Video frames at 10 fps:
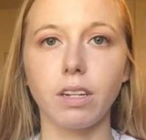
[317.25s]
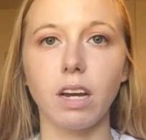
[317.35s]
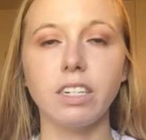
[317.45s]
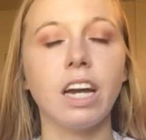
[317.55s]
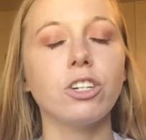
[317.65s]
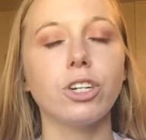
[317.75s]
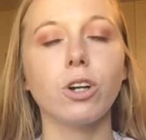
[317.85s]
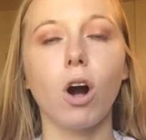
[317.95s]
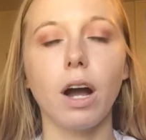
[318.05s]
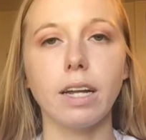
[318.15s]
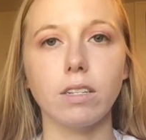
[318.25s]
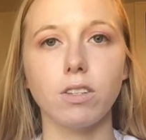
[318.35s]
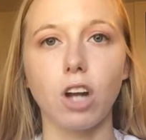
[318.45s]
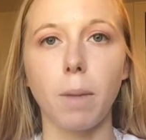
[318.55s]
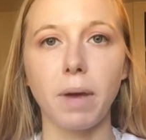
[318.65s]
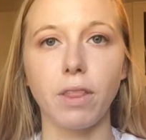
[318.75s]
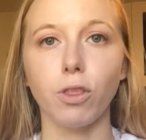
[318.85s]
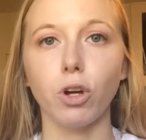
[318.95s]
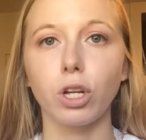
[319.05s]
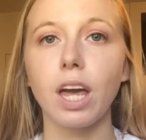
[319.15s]
attention caught and stop and
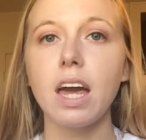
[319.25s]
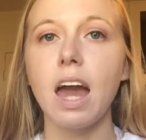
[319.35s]
look